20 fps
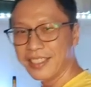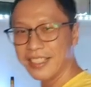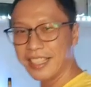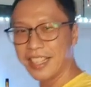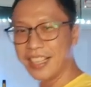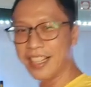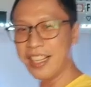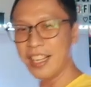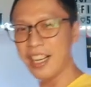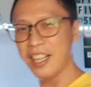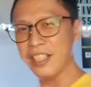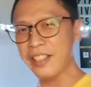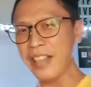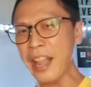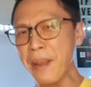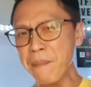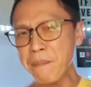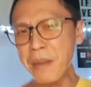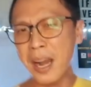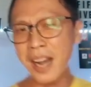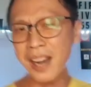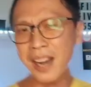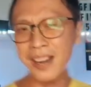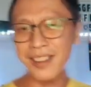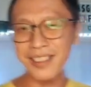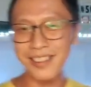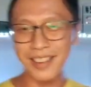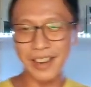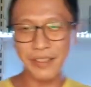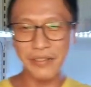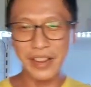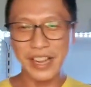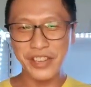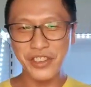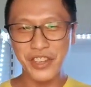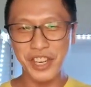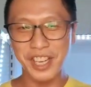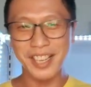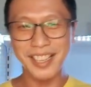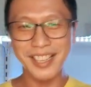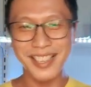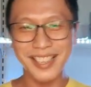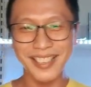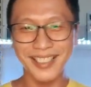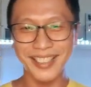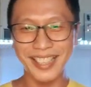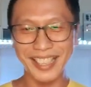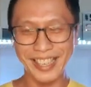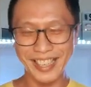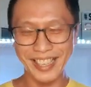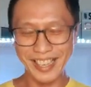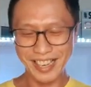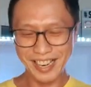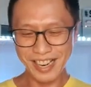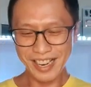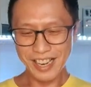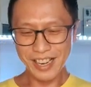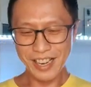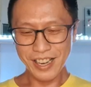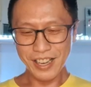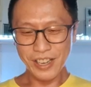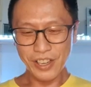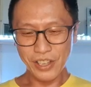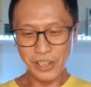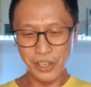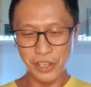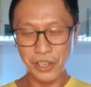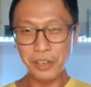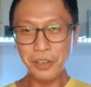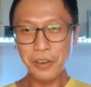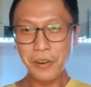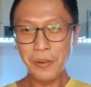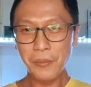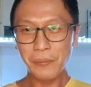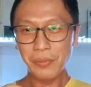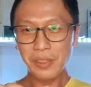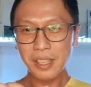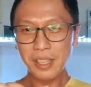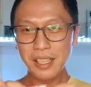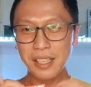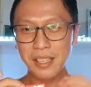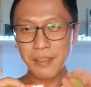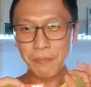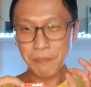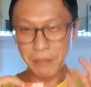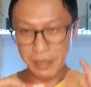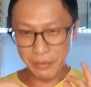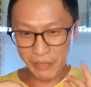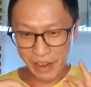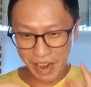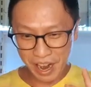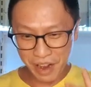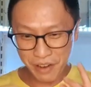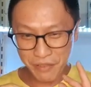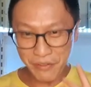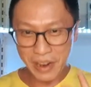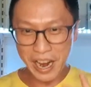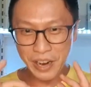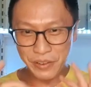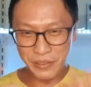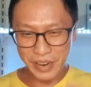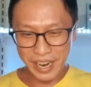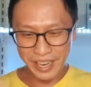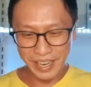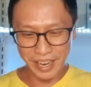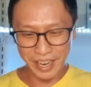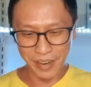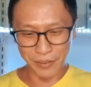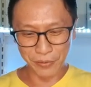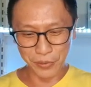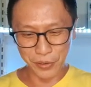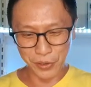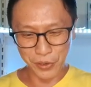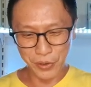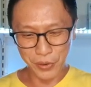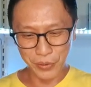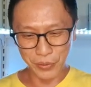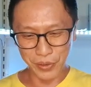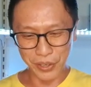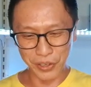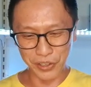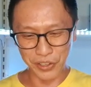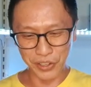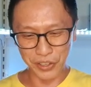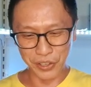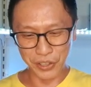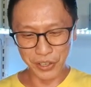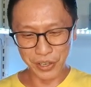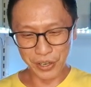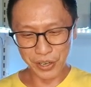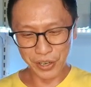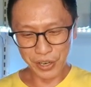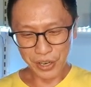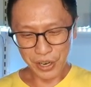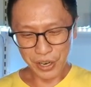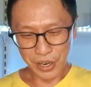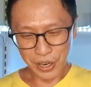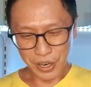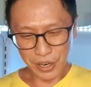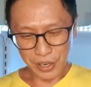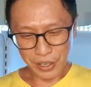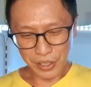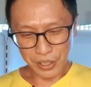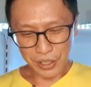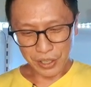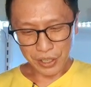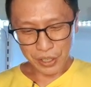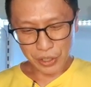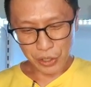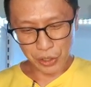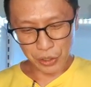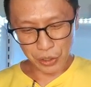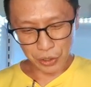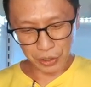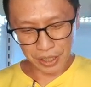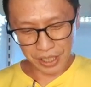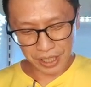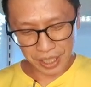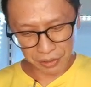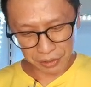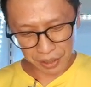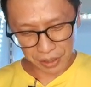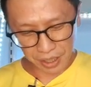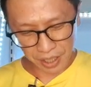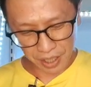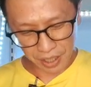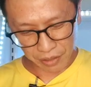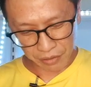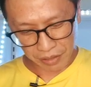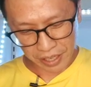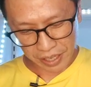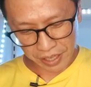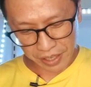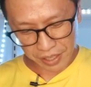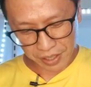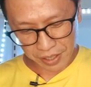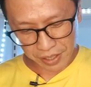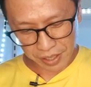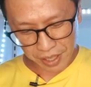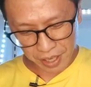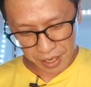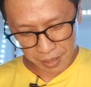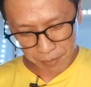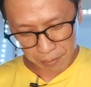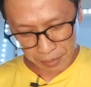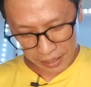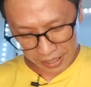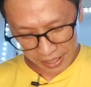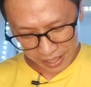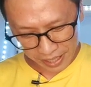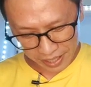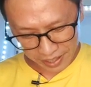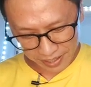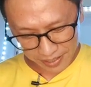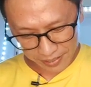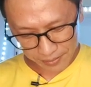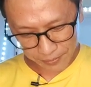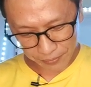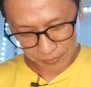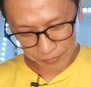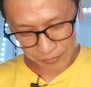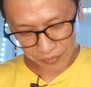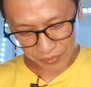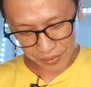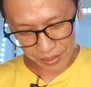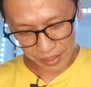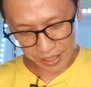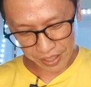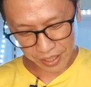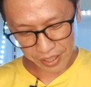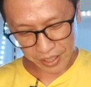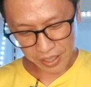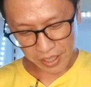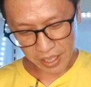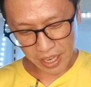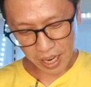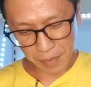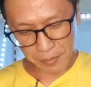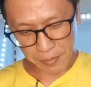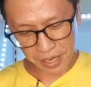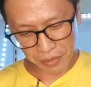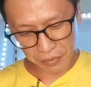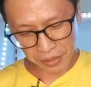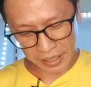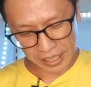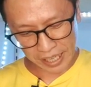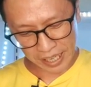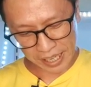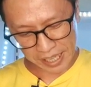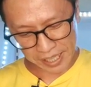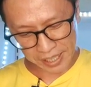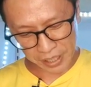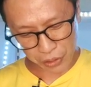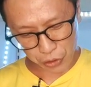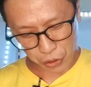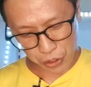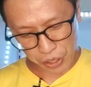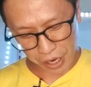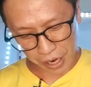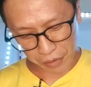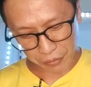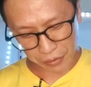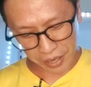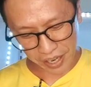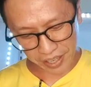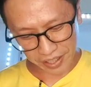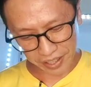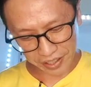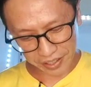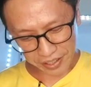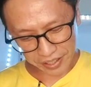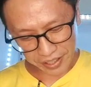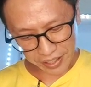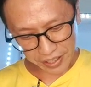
Okay, assemble Avengers. Okay, so be very, very, very careful when you do. So you take out the razor blade. Okay, I mean, even ladies need to shave, right?